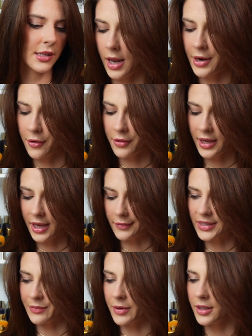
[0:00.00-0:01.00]
I don't think I've
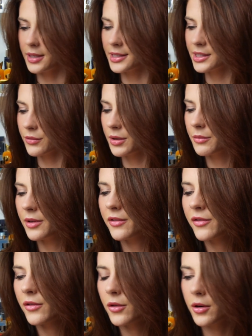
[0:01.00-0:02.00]
smelled this one
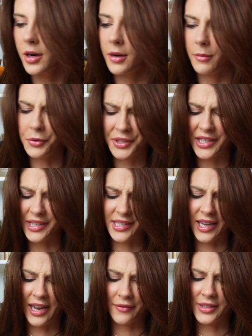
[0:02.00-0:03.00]
before. Most of these
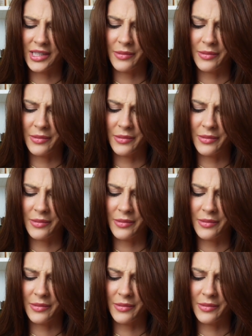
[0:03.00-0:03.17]
I haven't